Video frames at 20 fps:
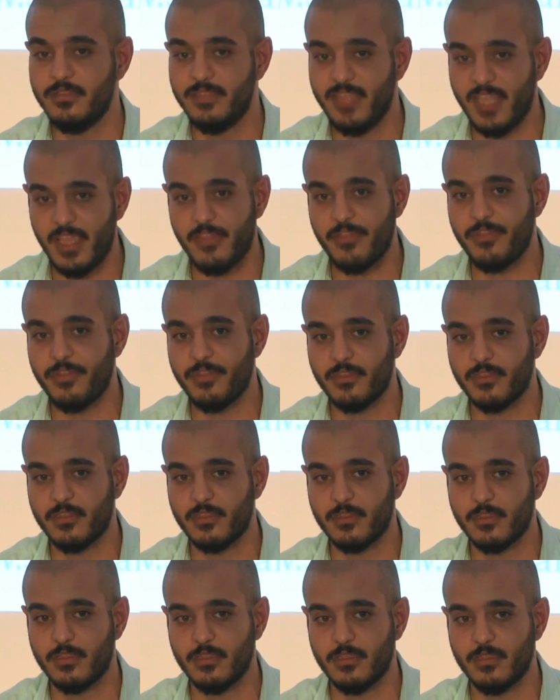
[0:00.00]
Death
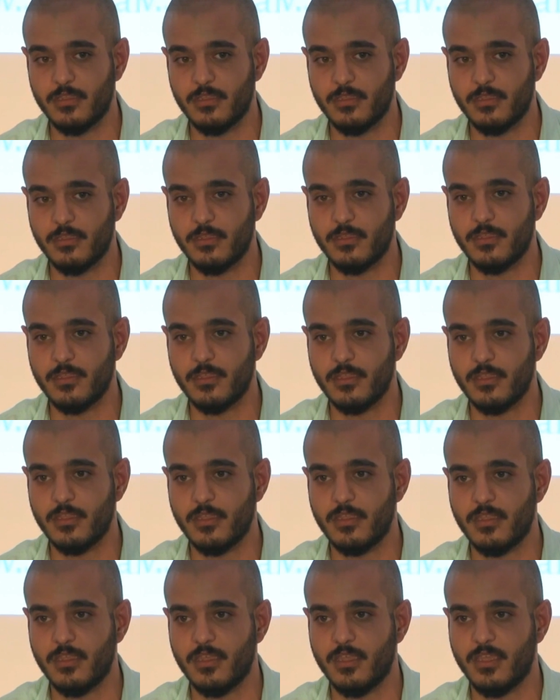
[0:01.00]

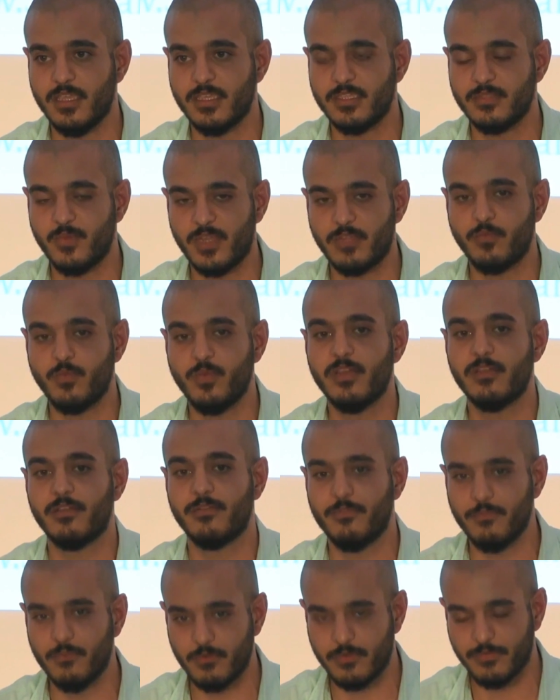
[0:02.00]
is what we're
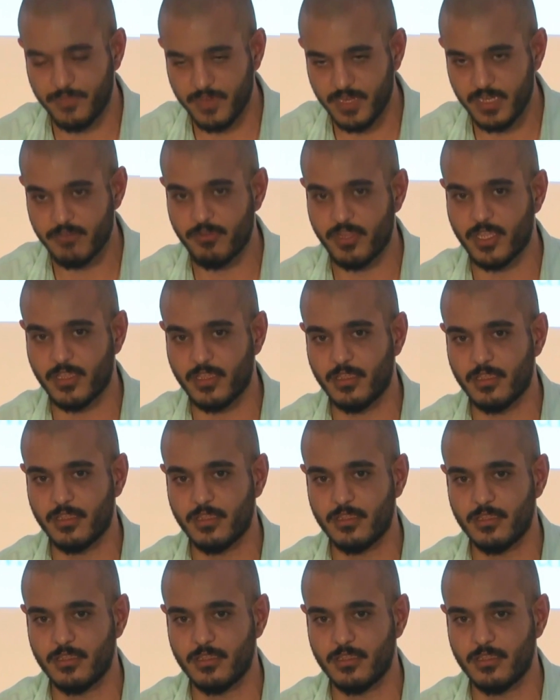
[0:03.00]
fearing.